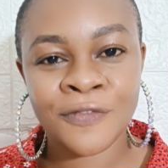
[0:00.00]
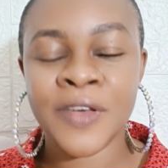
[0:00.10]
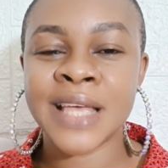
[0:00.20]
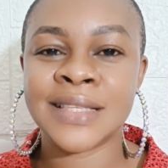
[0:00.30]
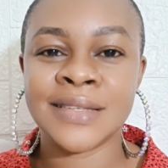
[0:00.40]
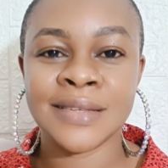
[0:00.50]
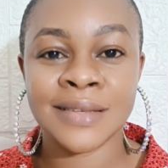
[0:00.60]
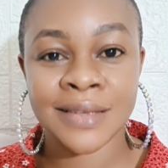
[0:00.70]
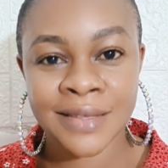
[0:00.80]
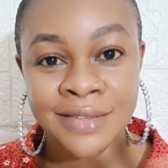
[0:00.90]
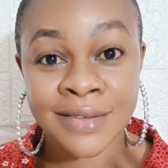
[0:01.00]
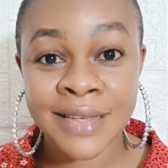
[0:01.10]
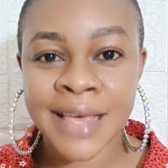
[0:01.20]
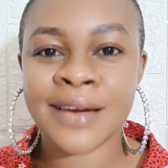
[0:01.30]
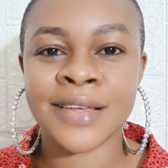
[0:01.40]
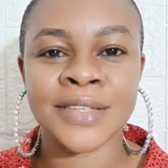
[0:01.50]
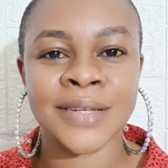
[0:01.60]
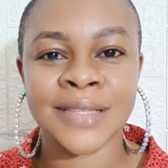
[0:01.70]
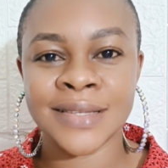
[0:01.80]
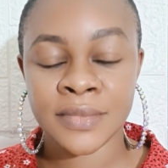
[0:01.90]
faith to get
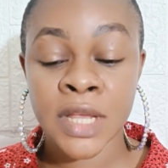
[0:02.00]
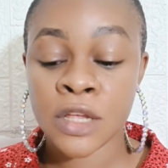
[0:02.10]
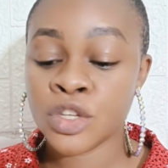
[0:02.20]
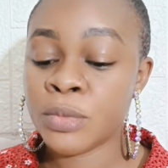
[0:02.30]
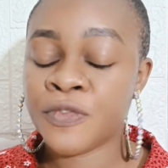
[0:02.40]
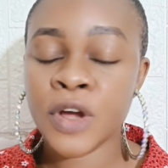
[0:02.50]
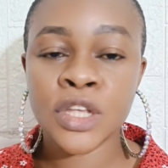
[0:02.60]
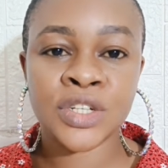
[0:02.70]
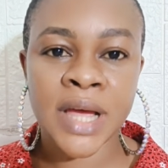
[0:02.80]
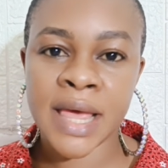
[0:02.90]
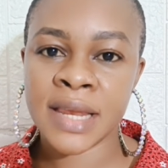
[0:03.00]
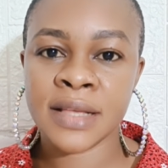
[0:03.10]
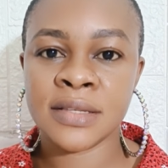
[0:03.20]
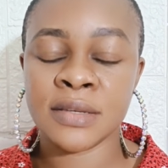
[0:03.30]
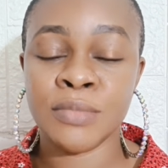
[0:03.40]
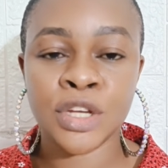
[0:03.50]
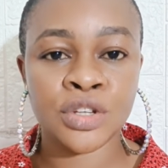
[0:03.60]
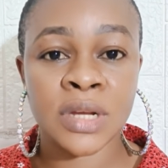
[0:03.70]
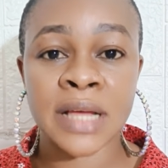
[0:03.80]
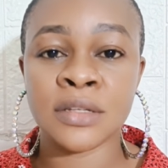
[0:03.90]
results. So before you try anything, make
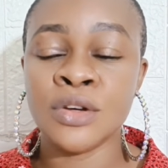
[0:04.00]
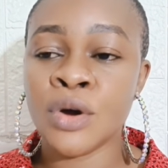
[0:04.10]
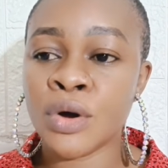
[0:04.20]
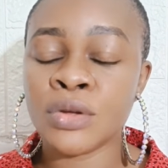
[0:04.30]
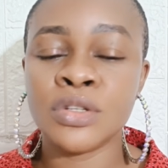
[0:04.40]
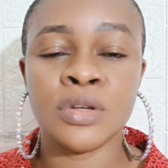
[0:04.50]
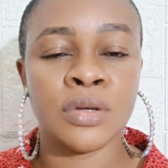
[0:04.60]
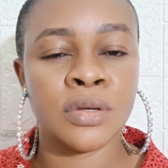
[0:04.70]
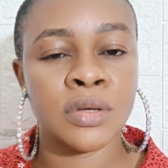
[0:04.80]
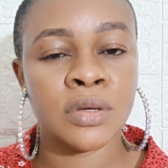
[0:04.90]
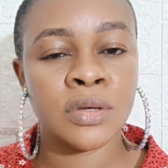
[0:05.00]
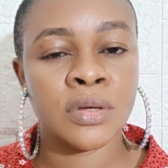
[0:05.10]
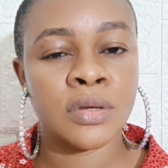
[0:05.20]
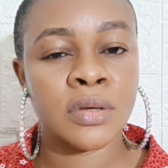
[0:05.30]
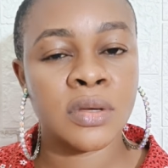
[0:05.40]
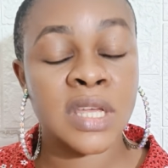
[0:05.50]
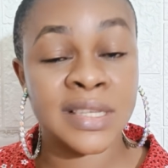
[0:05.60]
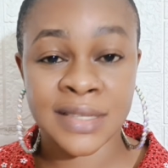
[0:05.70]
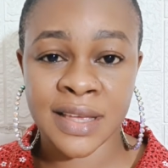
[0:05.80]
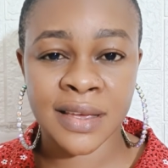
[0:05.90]
sure that God
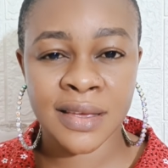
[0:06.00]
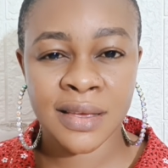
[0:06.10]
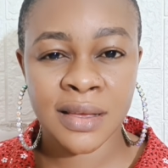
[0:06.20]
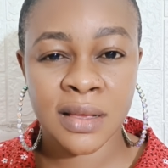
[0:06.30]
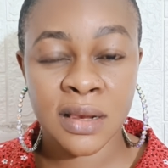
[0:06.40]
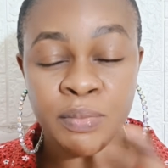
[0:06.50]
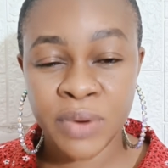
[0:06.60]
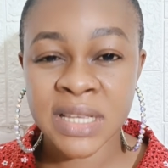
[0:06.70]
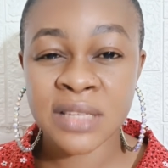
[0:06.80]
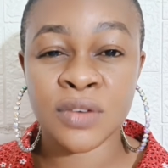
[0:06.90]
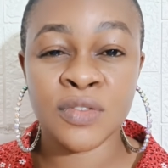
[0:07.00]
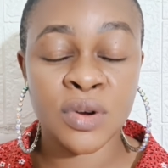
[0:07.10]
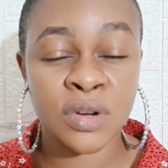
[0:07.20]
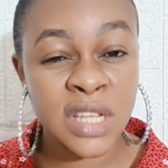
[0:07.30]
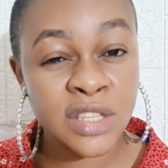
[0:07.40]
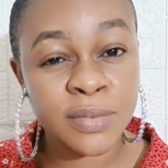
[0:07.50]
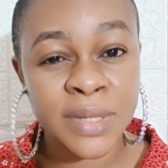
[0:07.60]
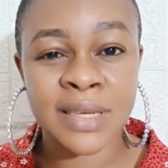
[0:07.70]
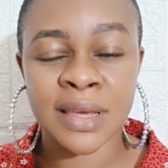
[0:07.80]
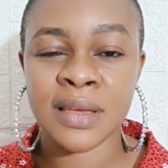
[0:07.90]
is there. The presence of God needs to
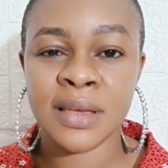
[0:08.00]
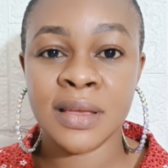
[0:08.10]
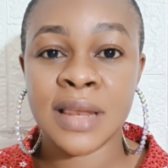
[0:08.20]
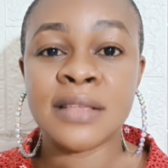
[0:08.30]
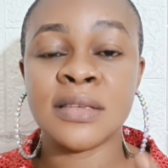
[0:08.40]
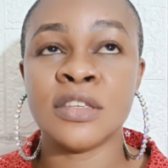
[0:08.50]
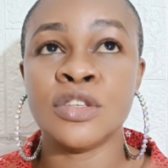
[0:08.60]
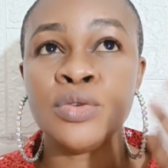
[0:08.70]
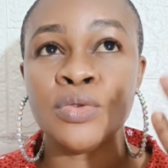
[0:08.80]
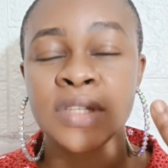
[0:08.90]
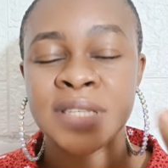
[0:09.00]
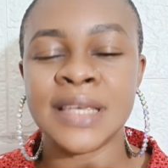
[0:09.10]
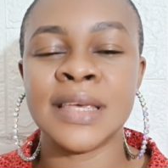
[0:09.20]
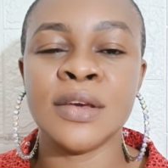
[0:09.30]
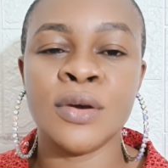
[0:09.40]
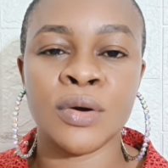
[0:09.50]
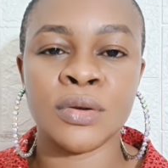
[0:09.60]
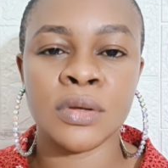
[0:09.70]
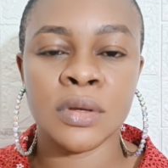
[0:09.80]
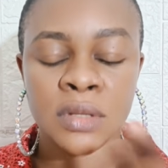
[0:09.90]
be there. That is you seeking
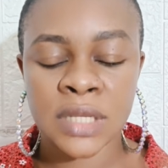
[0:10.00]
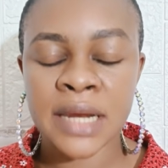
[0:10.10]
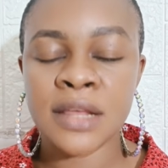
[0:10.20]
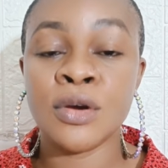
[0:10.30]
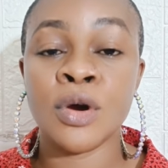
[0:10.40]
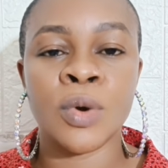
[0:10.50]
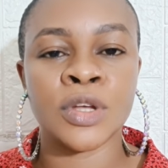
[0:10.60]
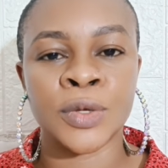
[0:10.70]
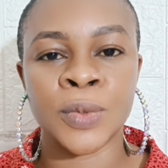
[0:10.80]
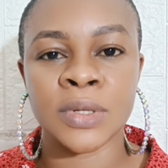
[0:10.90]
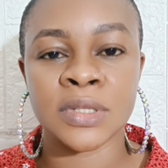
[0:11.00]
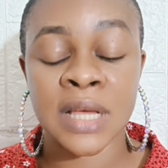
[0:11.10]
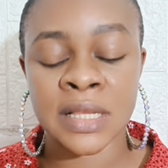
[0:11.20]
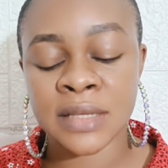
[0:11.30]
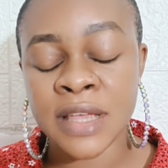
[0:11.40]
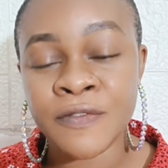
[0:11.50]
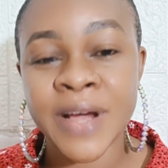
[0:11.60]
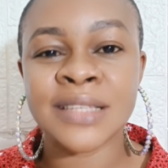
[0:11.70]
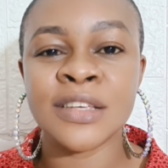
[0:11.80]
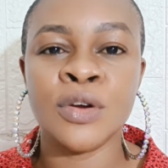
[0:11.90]
God, telling God what you want and
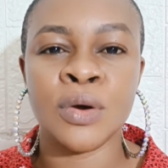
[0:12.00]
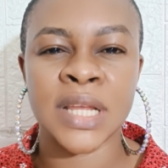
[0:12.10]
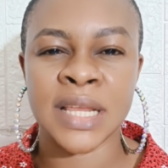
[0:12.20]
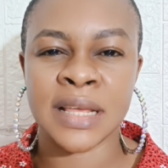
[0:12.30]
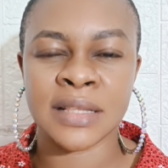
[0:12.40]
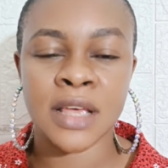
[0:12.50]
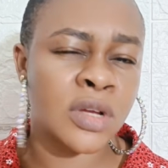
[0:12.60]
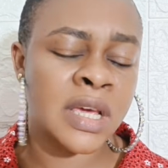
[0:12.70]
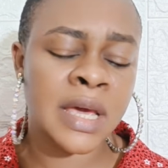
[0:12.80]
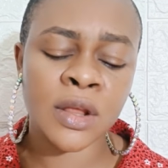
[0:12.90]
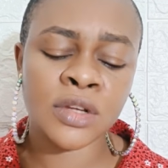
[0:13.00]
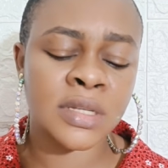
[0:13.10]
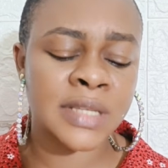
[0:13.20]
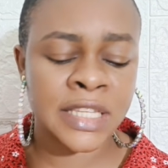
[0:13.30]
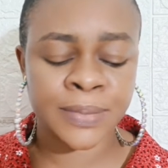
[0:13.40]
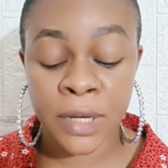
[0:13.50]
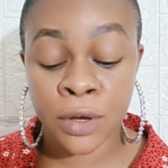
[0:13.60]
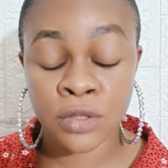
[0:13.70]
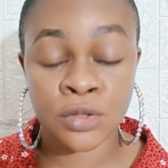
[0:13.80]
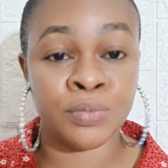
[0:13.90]
inviting God in it. You cannot just
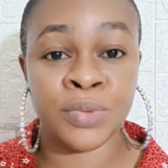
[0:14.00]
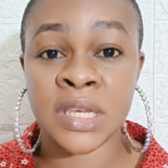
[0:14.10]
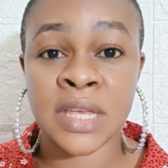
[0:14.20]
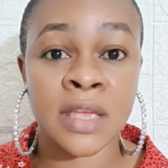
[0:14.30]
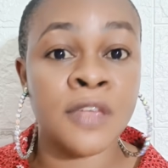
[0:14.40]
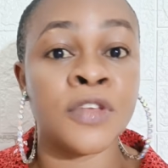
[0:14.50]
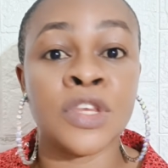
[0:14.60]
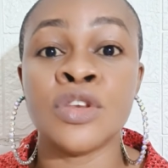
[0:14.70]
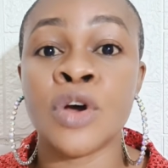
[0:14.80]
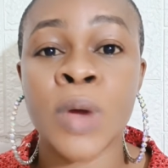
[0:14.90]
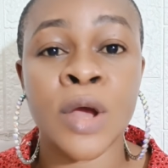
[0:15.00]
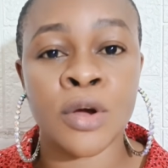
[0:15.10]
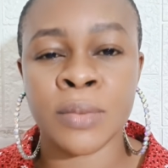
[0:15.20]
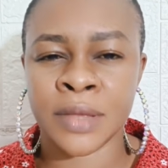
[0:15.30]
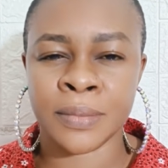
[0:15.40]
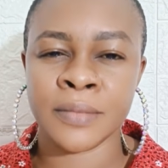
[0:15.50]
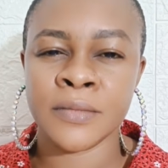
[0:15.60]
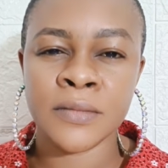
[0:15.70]
expect God to be there if you did not welcome him.